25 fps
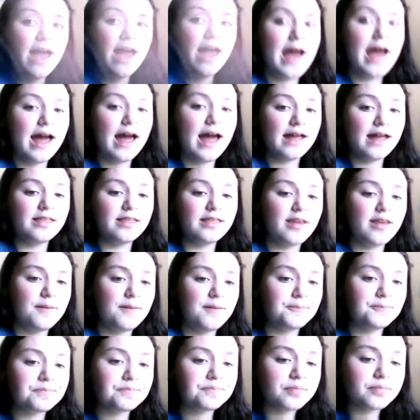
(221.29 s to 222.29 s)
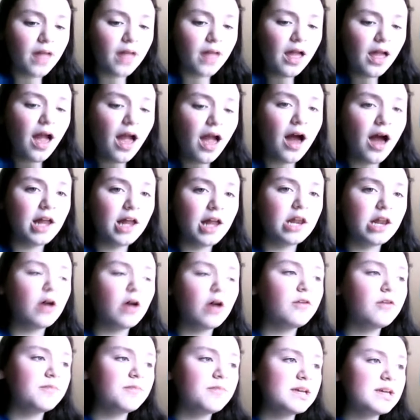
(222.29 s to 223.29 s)
And um, I
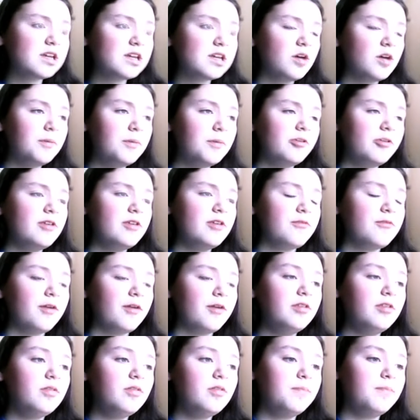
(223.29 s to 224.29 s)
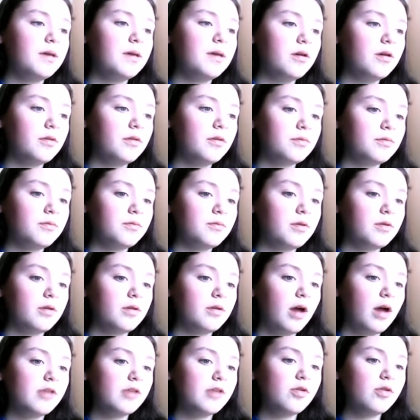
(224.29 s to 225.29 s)
love meeting up with these friends because uh,
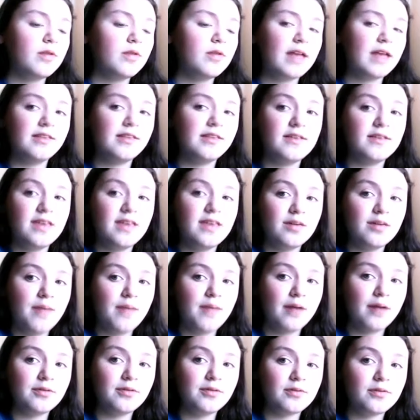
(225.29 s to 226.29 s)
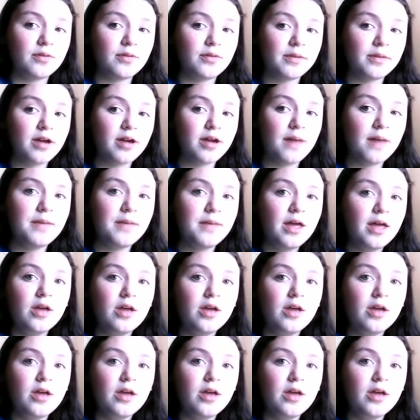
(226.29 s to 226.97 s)
I don't get to see them after summer camp.